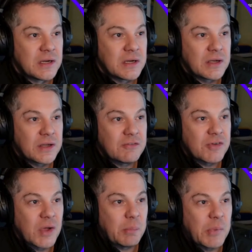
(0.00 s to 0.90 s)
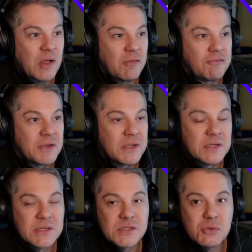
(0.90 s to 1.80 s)
kind of above
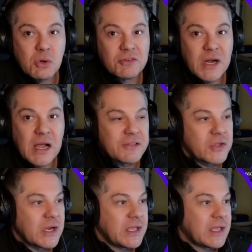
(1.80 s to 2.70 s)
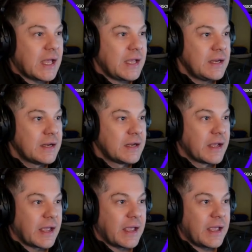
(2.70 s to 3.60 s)
12.5, 13K,
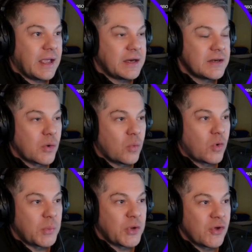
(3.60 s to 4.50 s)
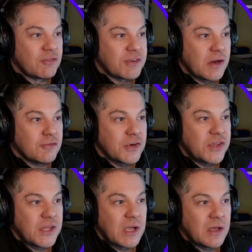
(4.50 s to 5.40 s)
and wiping off
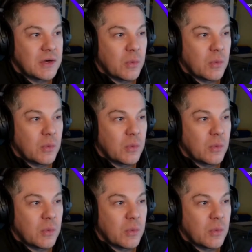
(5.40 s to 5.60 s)
everything under